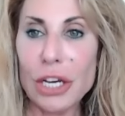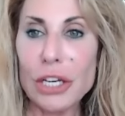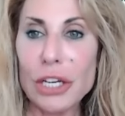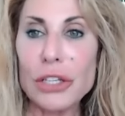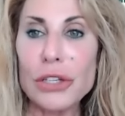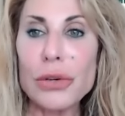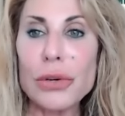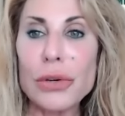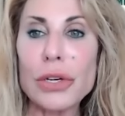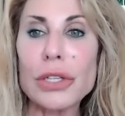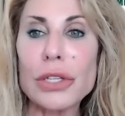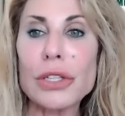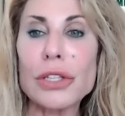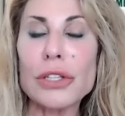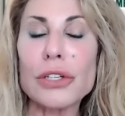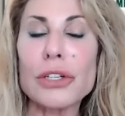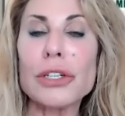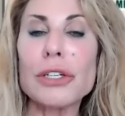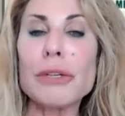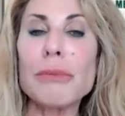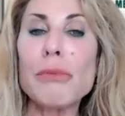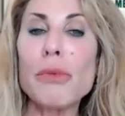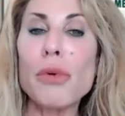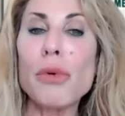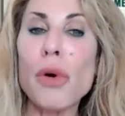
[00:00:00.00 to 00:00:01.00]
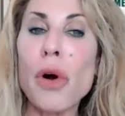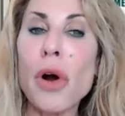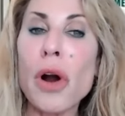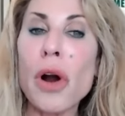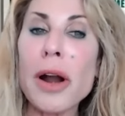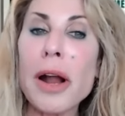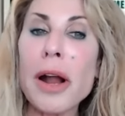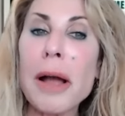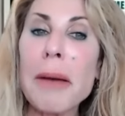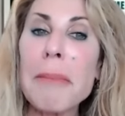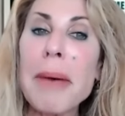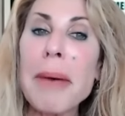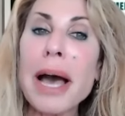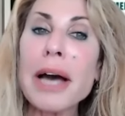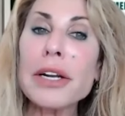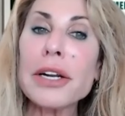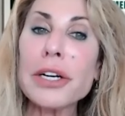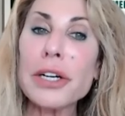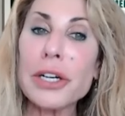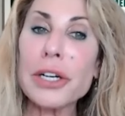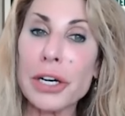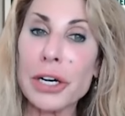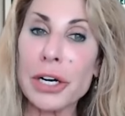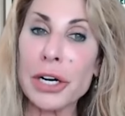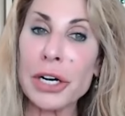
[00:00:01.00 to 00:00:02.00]
You can learn more about
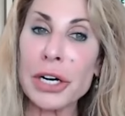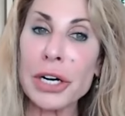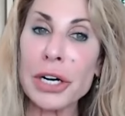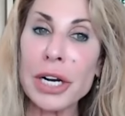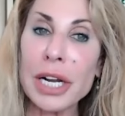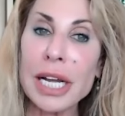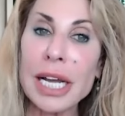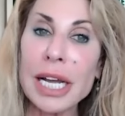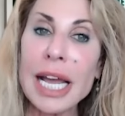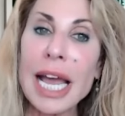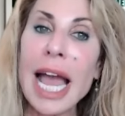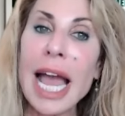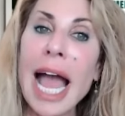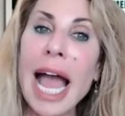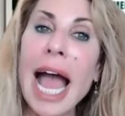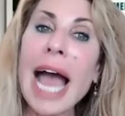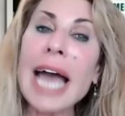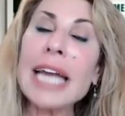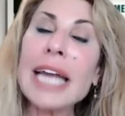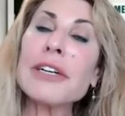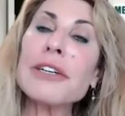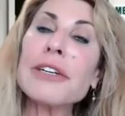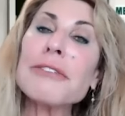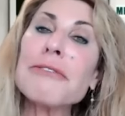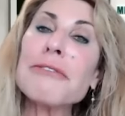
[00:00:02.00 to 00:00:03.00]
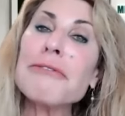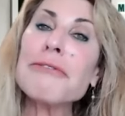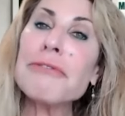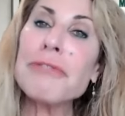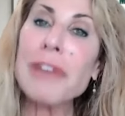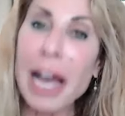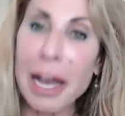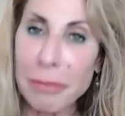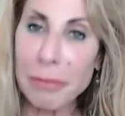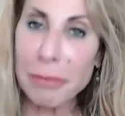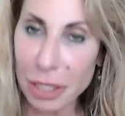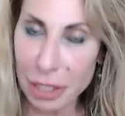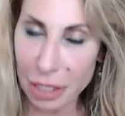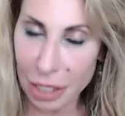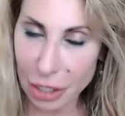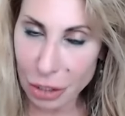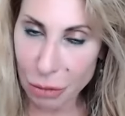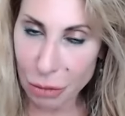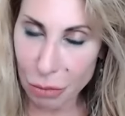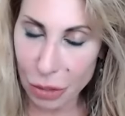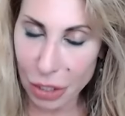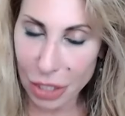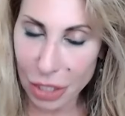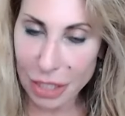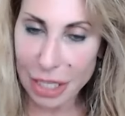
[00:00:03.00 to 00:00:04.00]
her and her fabulous
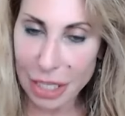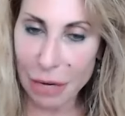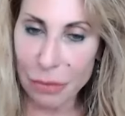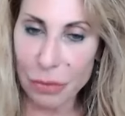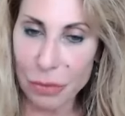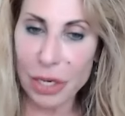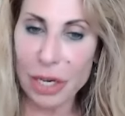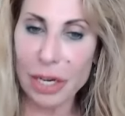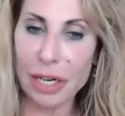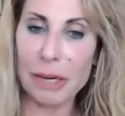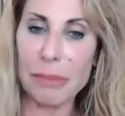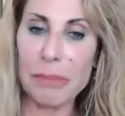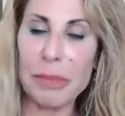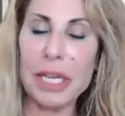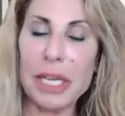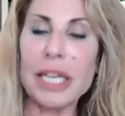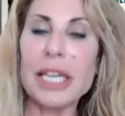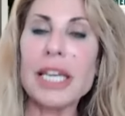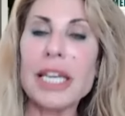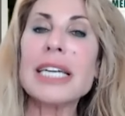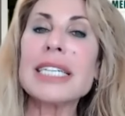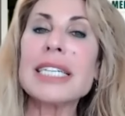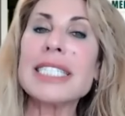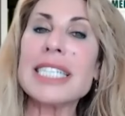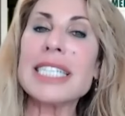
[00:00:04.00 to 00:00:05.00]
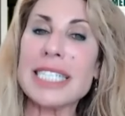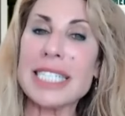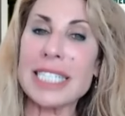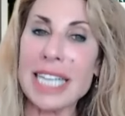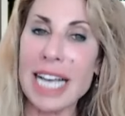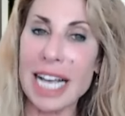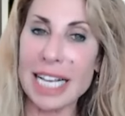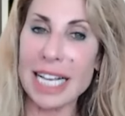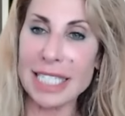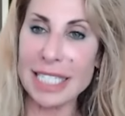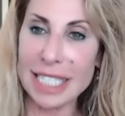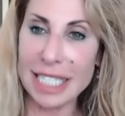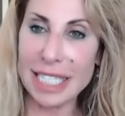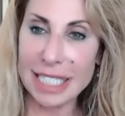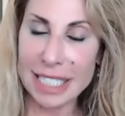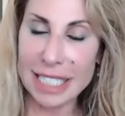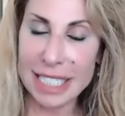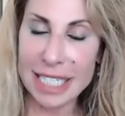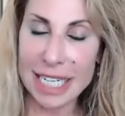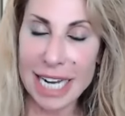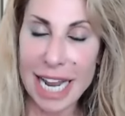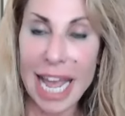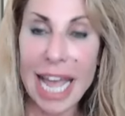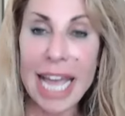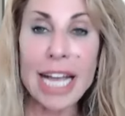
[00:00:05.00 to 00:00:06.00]
book that we're going to be discussing
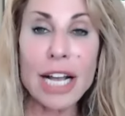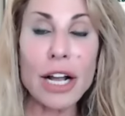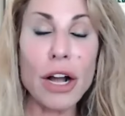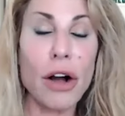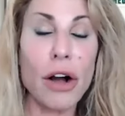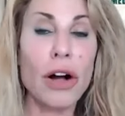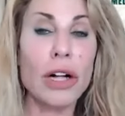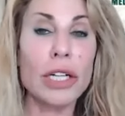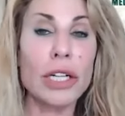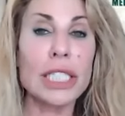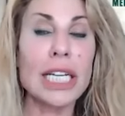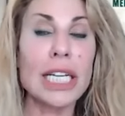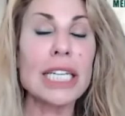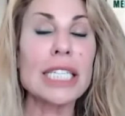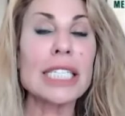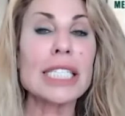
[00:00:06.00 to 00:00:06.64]
today called